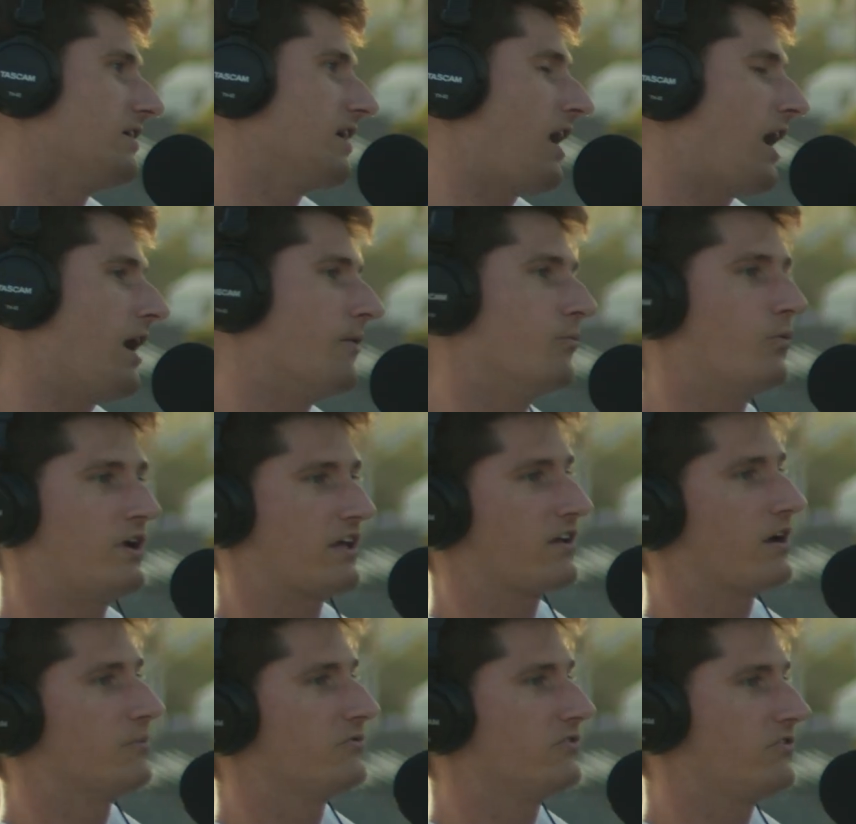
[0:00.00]
when it
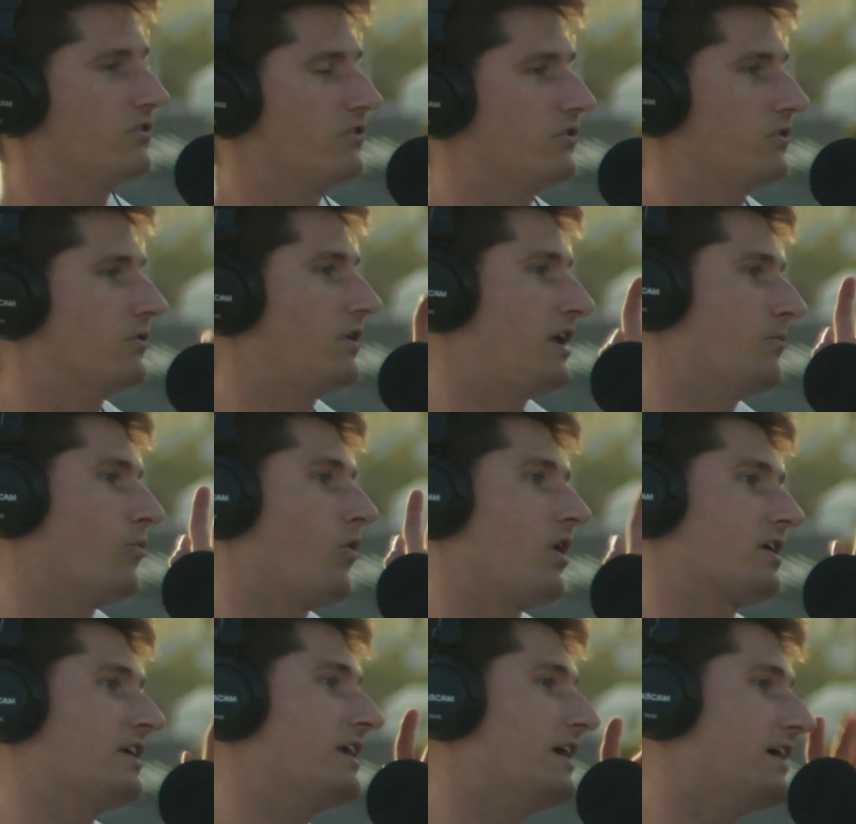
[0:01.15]
comes to him
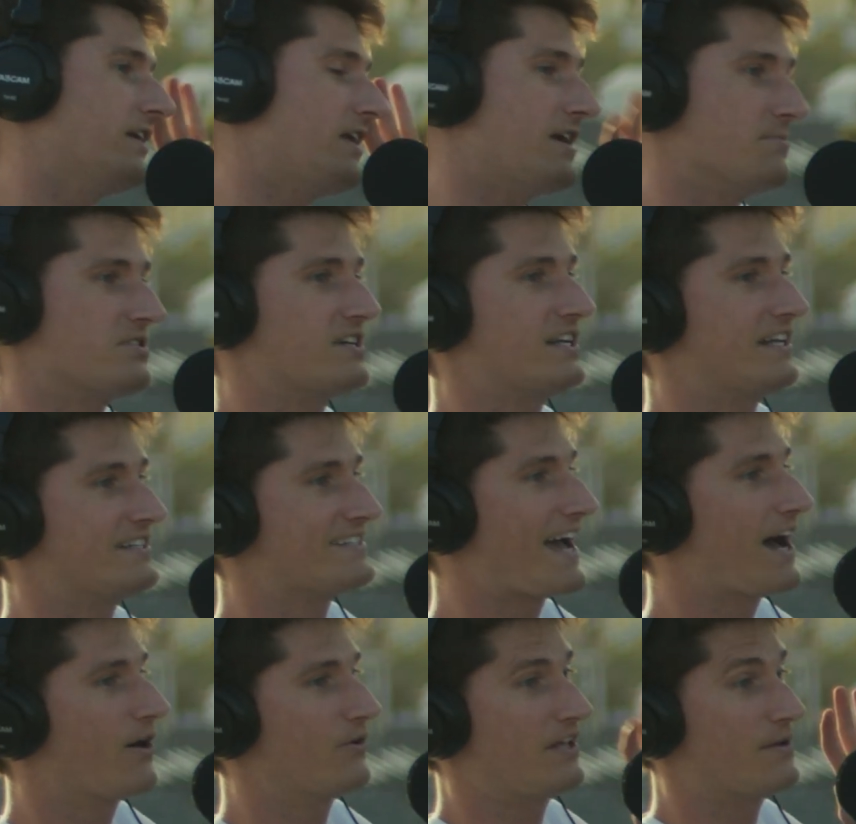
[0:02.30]
walking in, him sitting
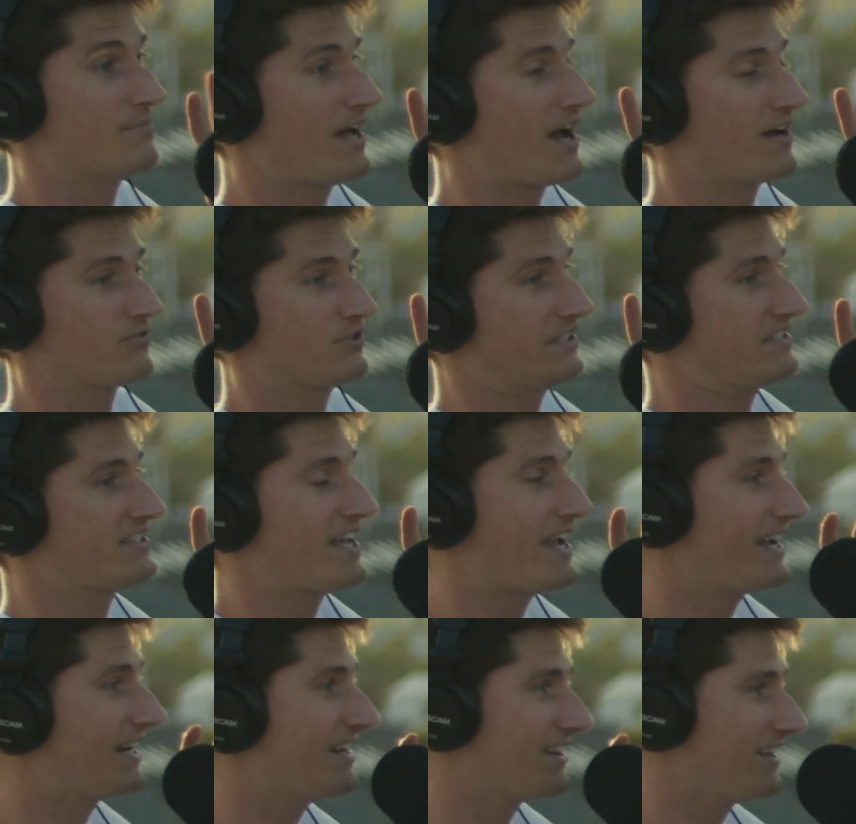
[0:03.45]
down, him not really
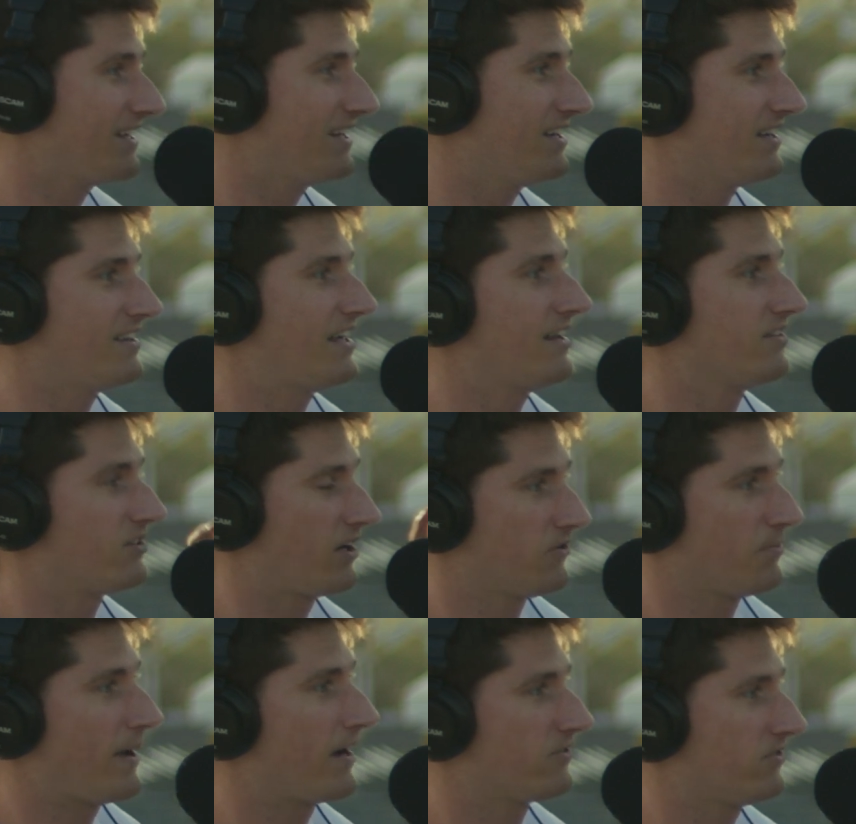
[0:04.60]
saying anything, and then cuts
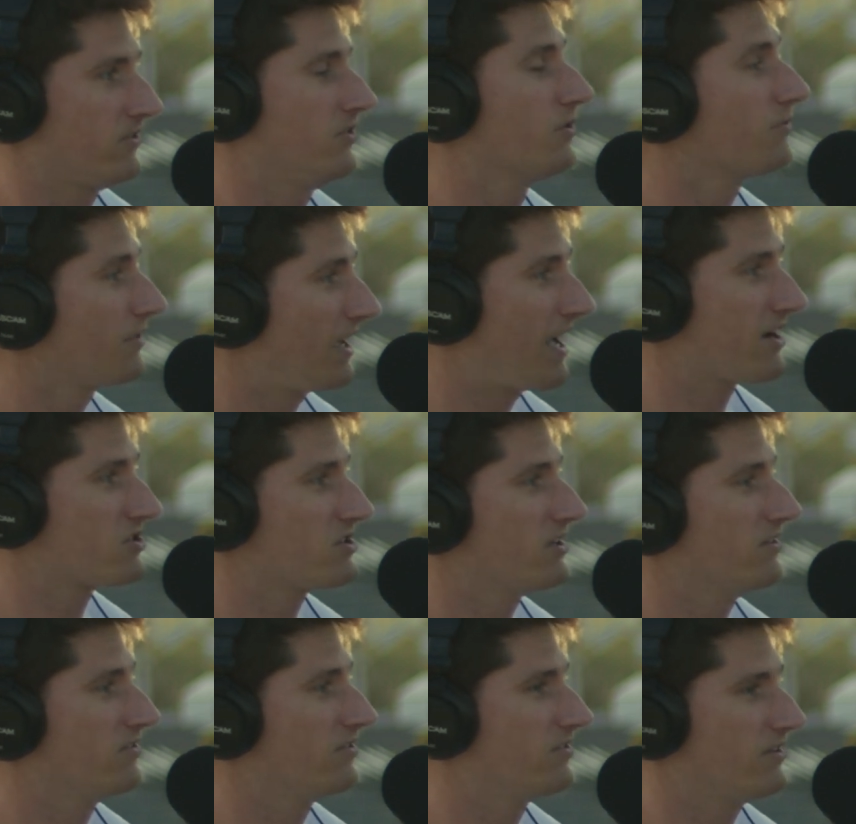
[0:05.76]
back to your
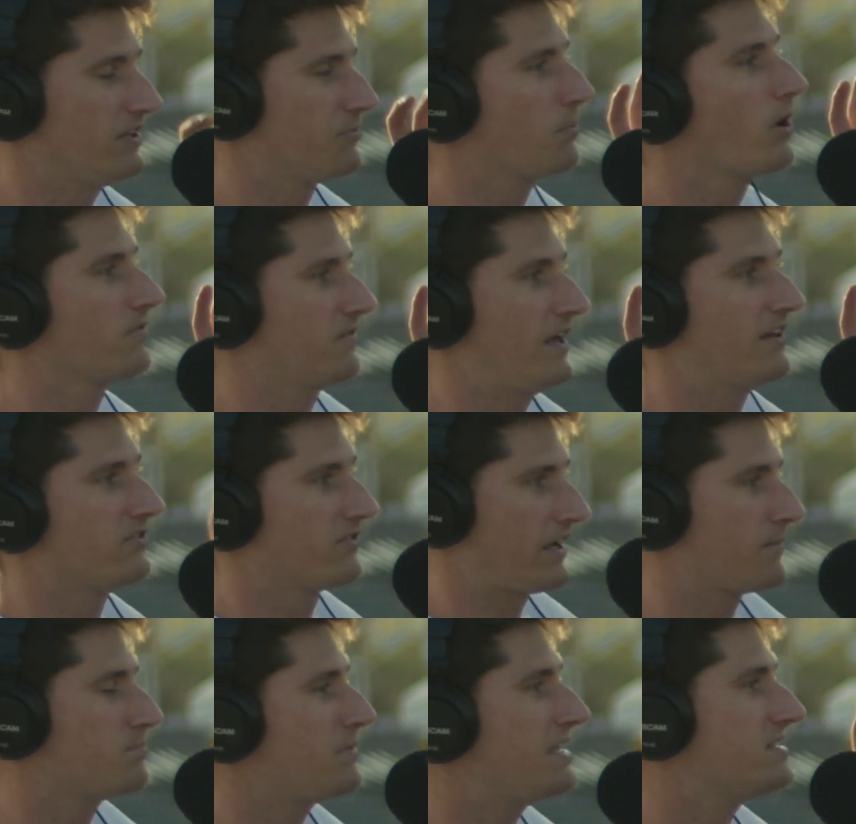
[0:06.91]
reactions. It's
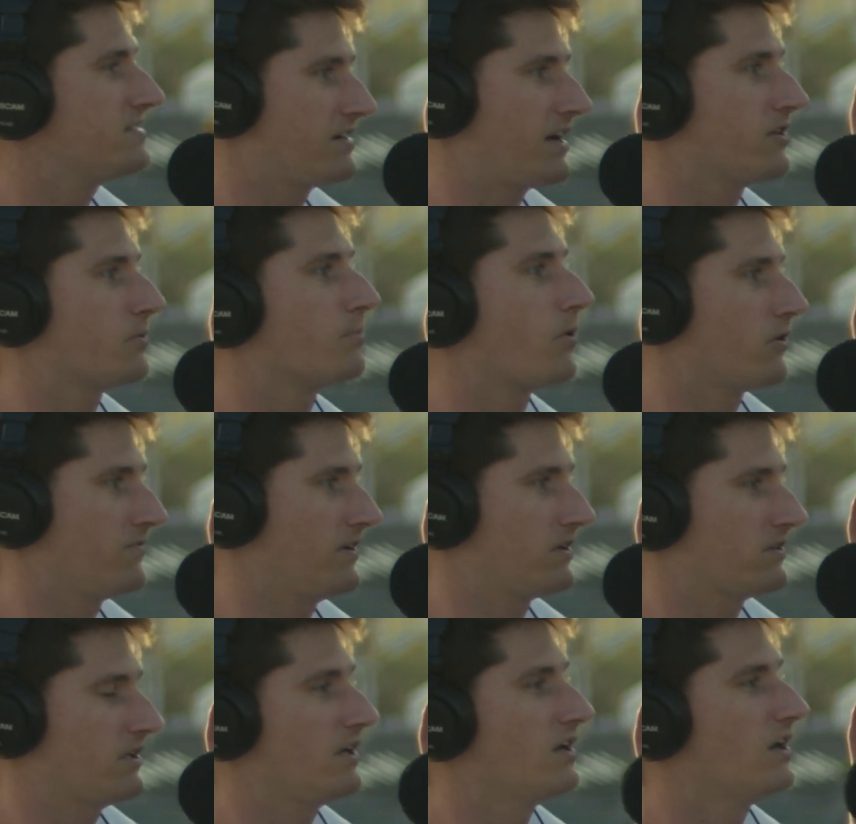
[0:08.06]
like pieced together
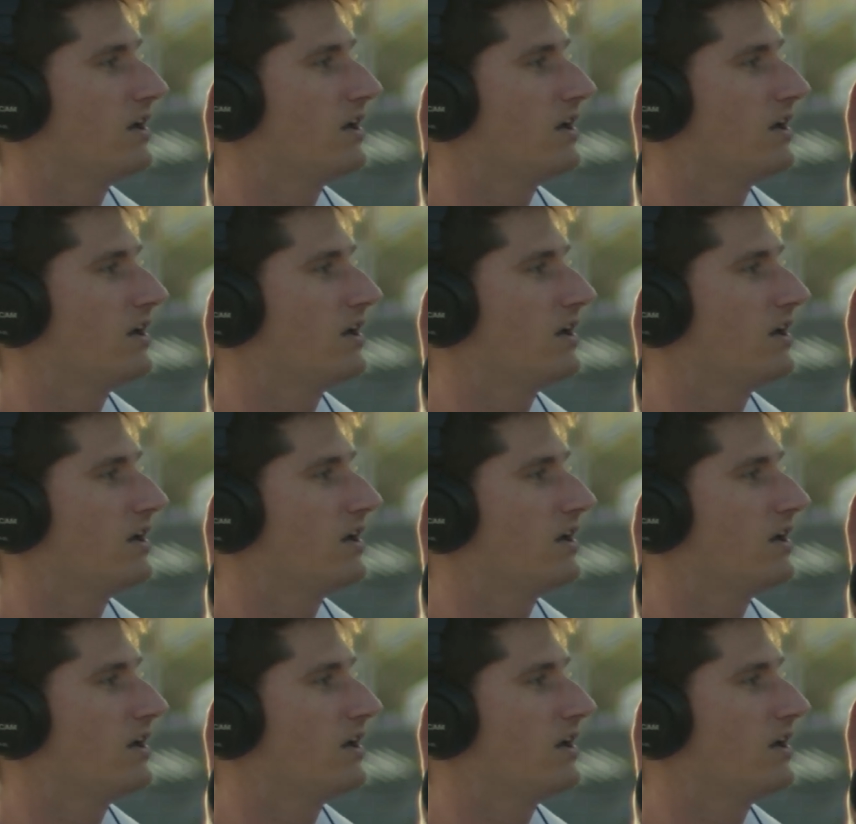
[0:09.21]
perfectly.